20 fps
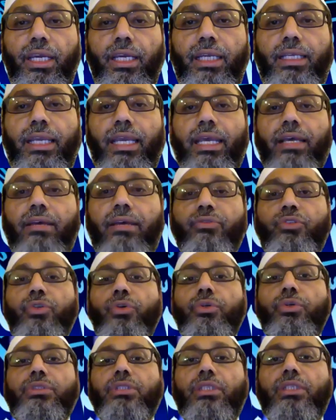and have
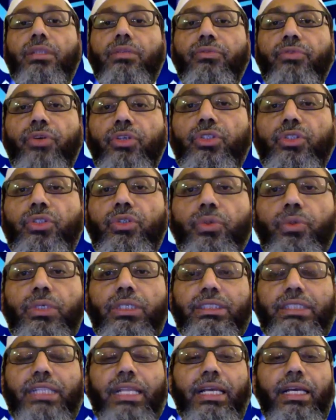chosen for you
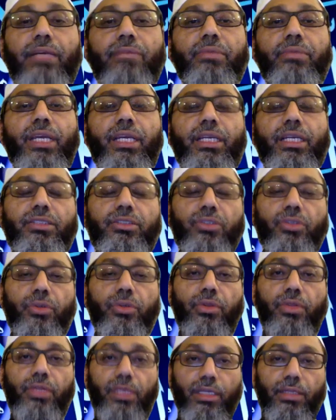Islam as your
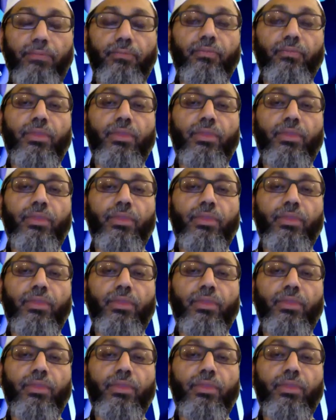deen.